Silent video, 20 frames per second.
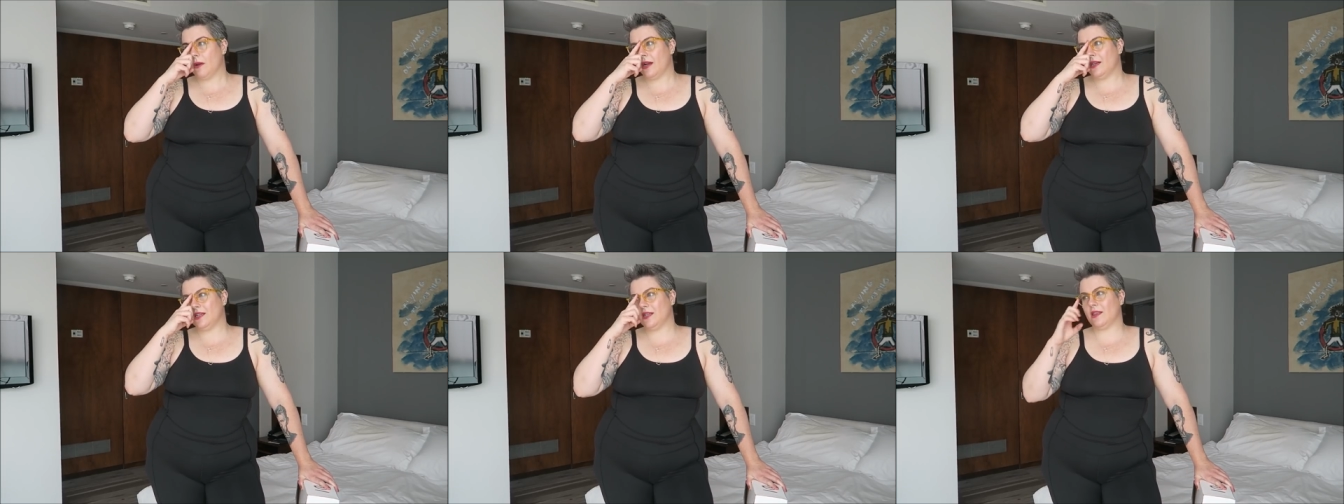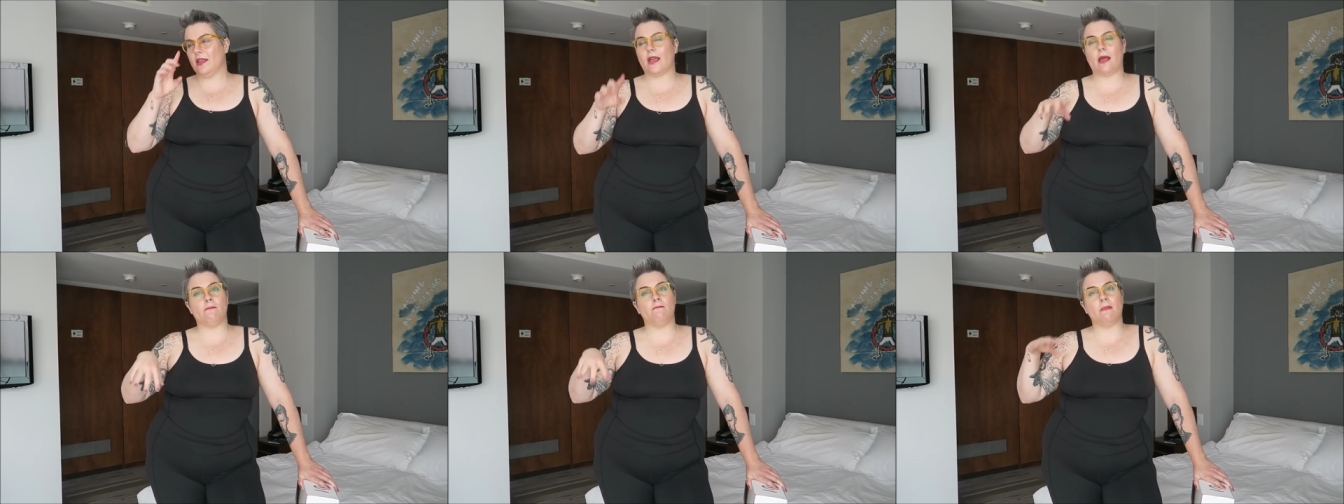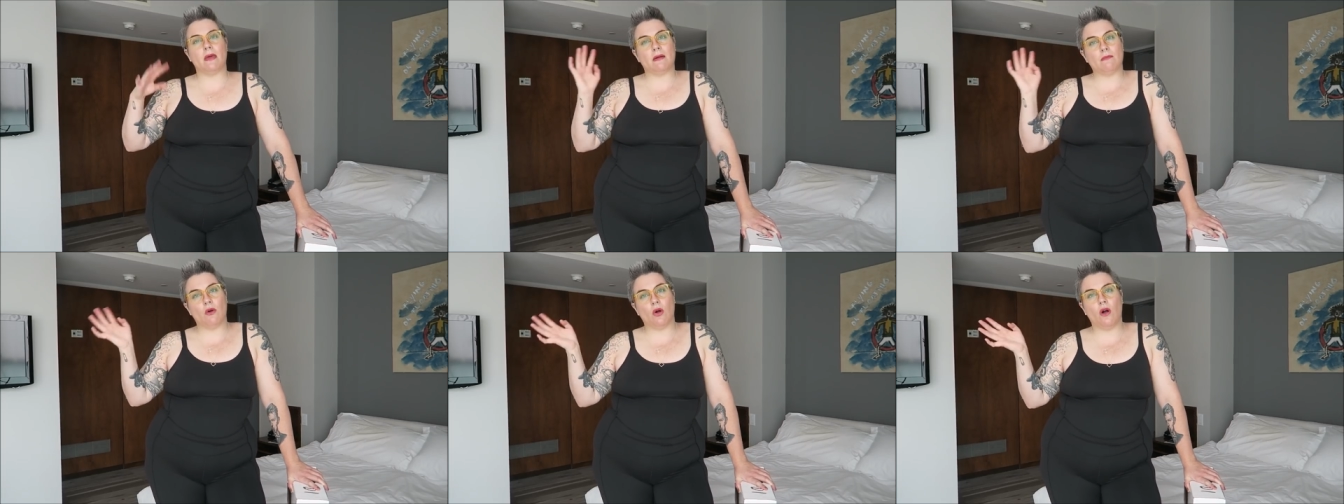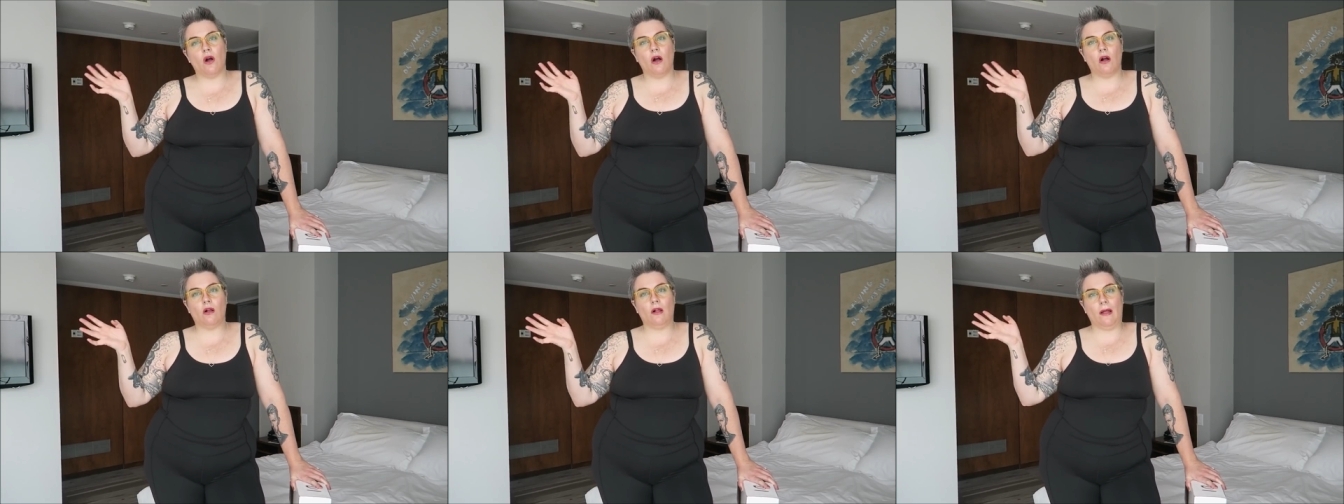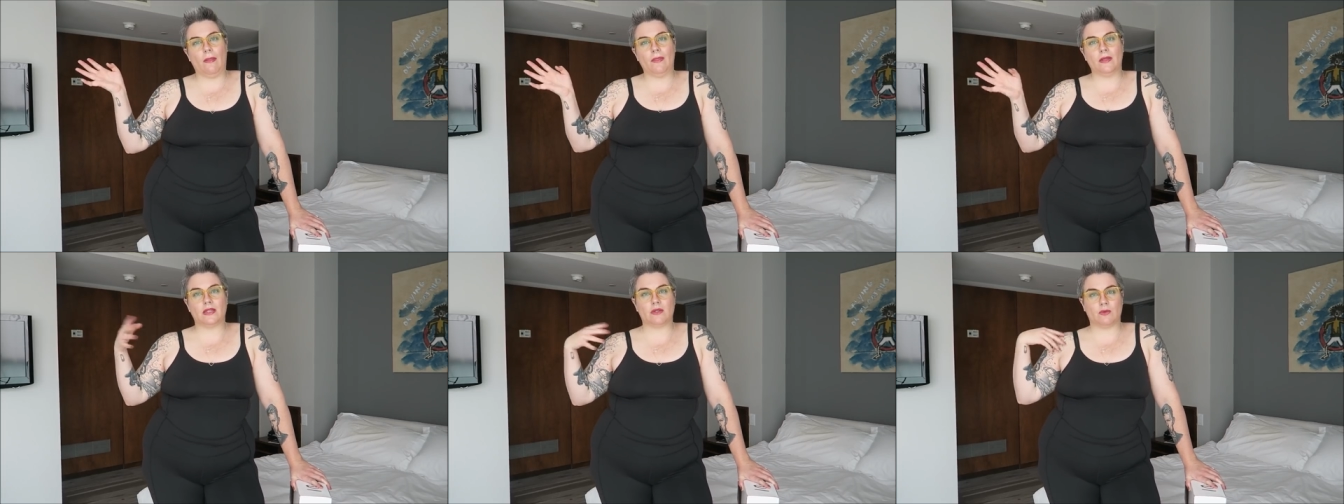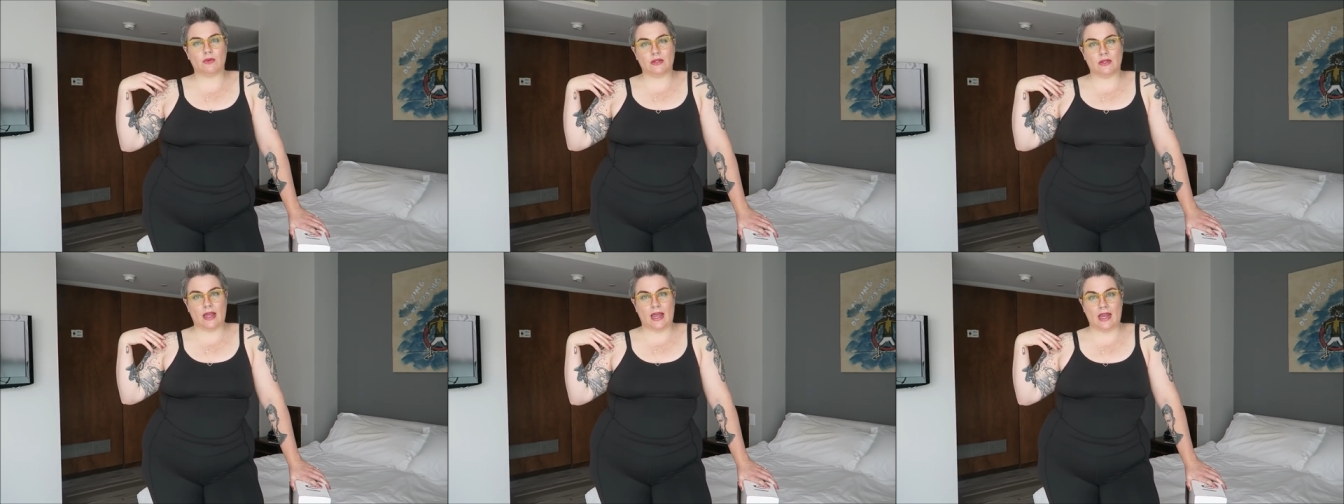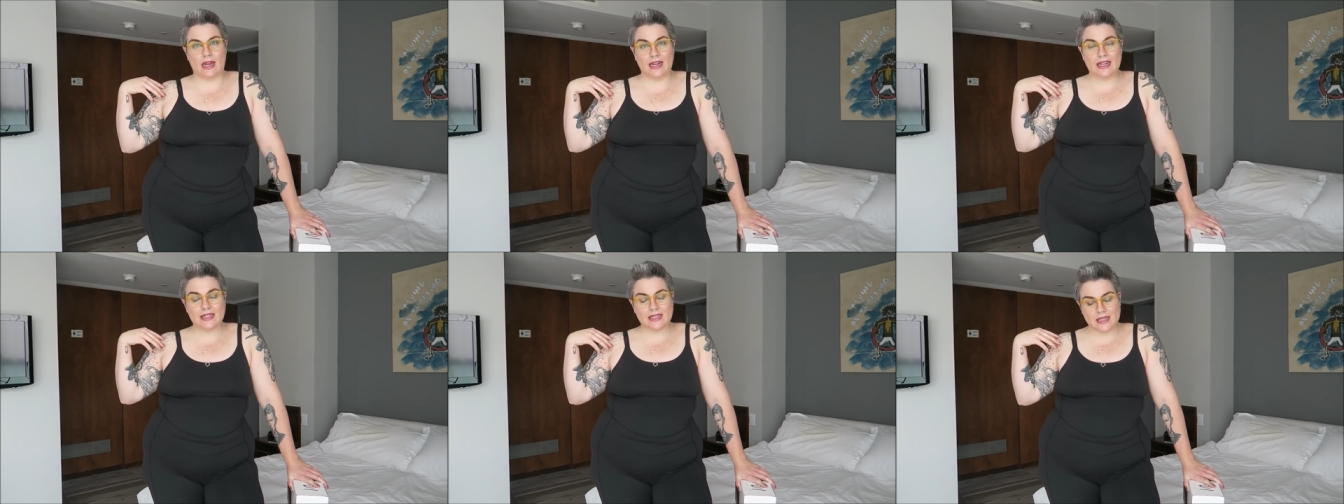but I did like a minimal haul and this was in
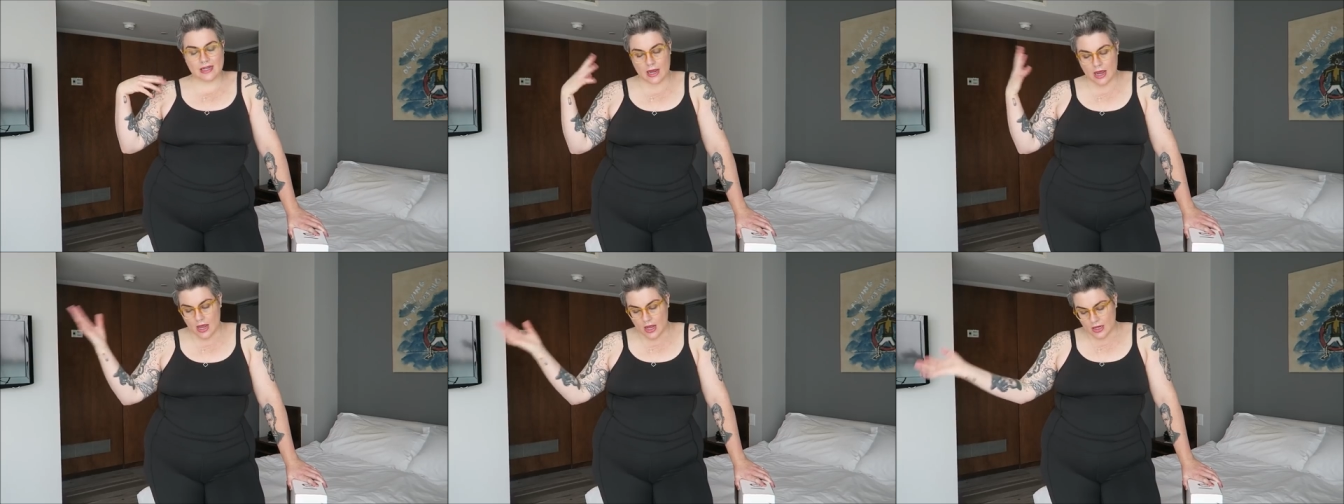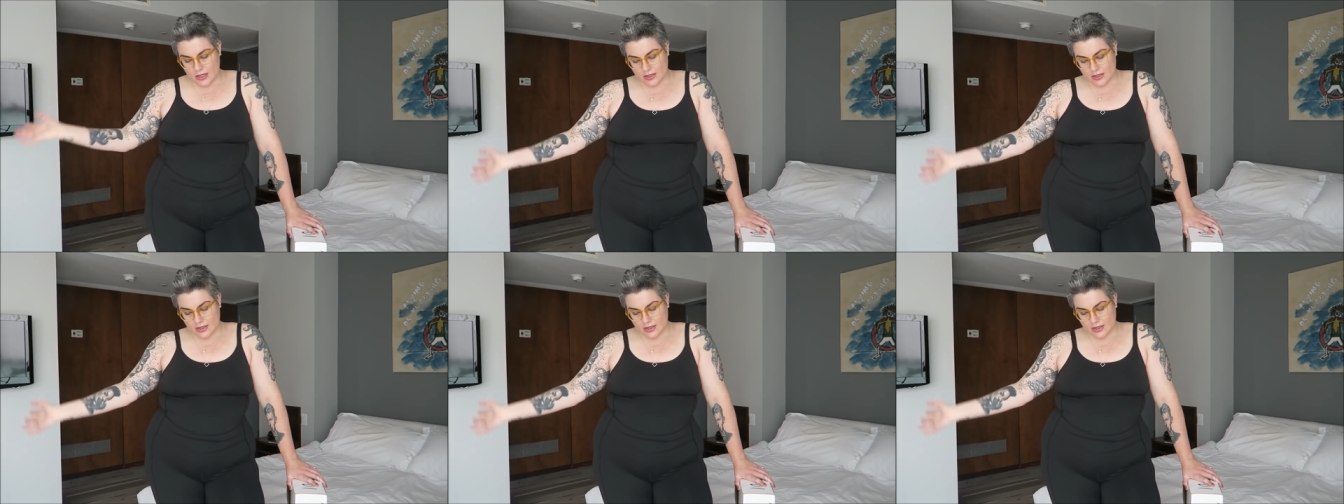it.